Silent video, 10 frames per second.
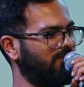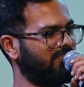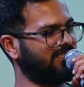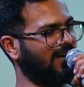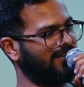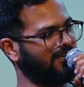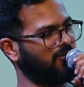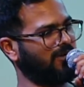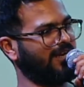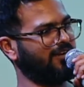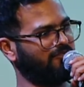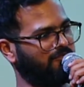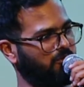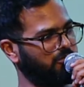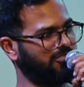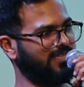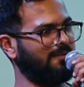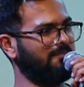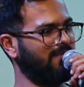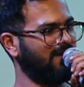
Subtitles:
started to kind of push them,